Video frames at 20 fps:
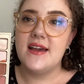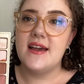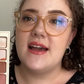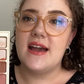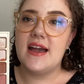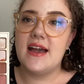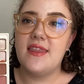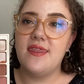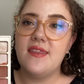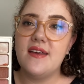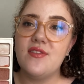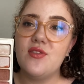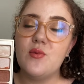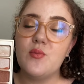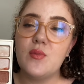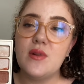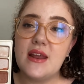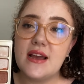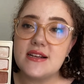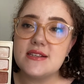And then the
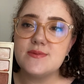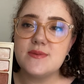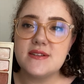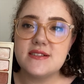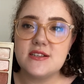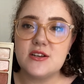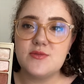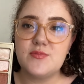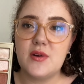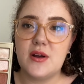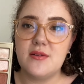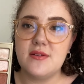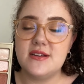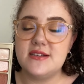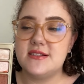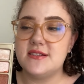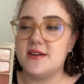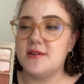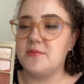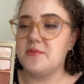next ones I'll probably
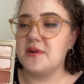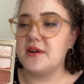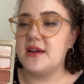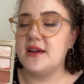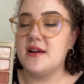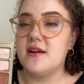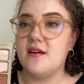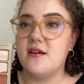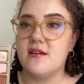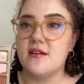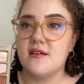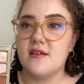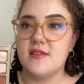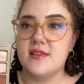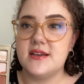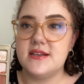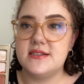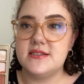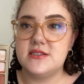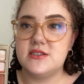start working on are
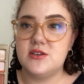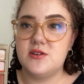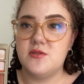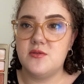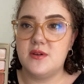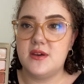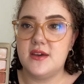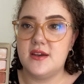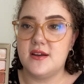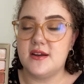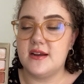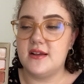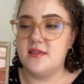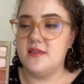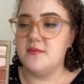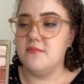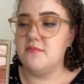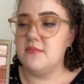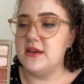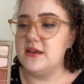these two here in the
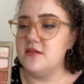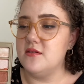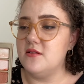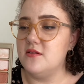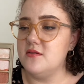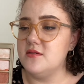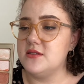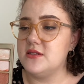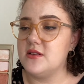middle. So